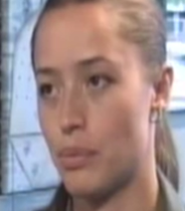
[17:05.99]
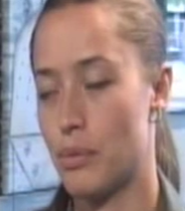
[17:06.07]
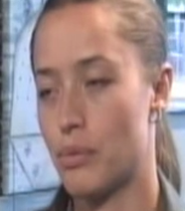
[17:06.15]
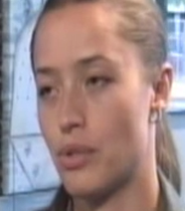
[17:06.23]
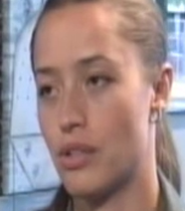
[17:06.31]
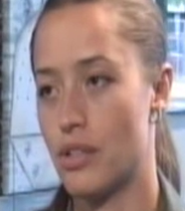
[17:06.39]

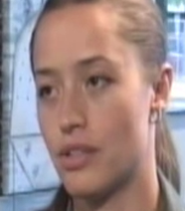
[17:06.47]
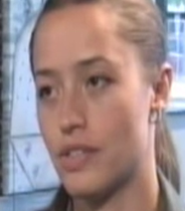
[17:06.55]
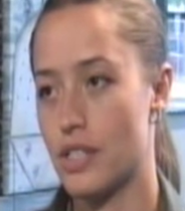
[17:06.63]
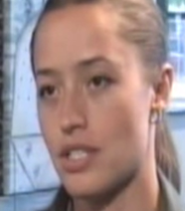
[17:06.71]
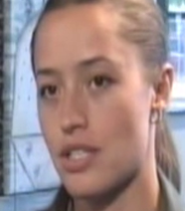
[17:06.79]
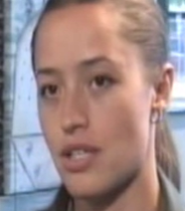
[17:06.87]
but more
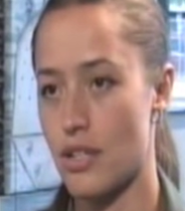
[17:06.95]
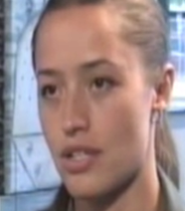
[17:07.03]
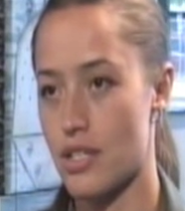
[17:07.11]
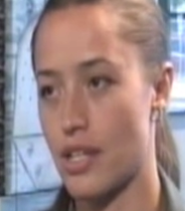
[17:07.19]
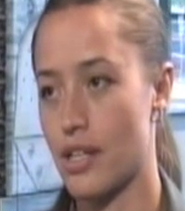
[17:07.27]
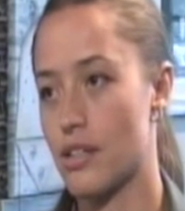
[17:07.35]
of the sort
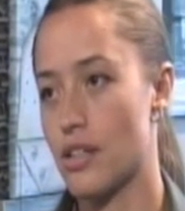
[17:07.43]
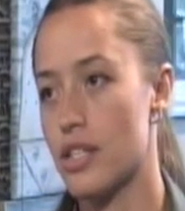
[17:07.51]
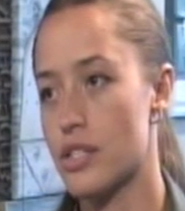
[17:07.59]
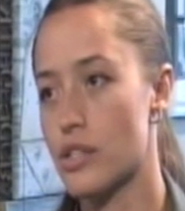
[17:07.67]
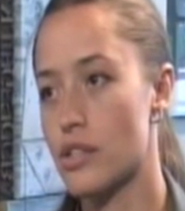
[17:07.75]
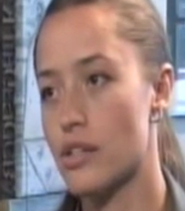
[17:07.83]
of
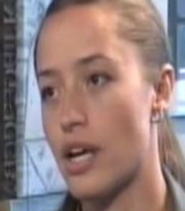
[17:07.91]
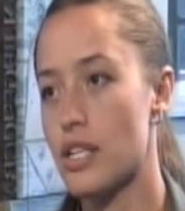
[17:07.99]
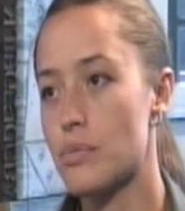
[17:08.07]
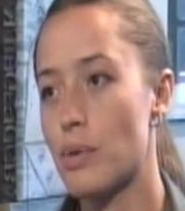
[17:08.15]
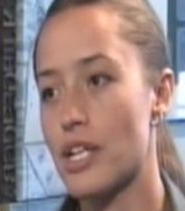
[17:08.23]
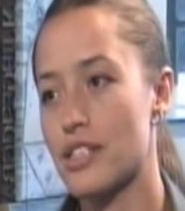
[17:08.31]
psychological
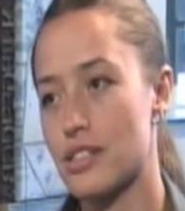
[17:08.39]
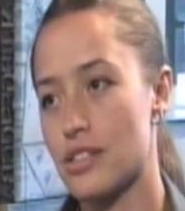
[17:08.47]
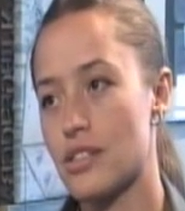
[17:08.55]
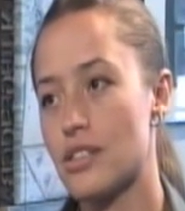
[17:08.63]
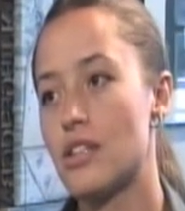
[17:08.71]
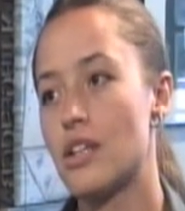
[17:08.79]

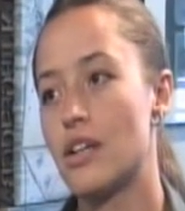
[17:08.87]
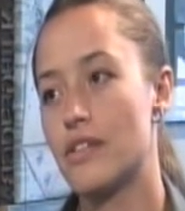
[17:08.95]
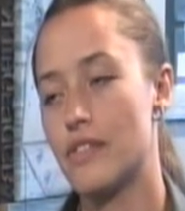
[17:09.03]
aspects mm-hmm.